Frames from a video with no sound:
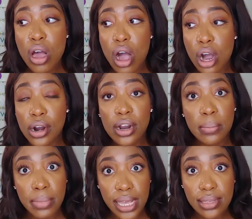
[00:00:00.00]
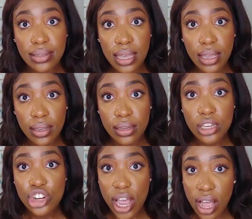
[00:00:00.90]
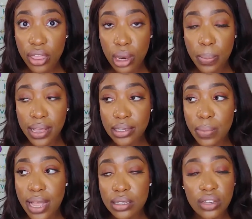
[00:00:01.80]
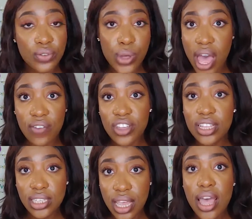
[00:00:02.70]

are amazing. Check out their pixie pants if you haven't.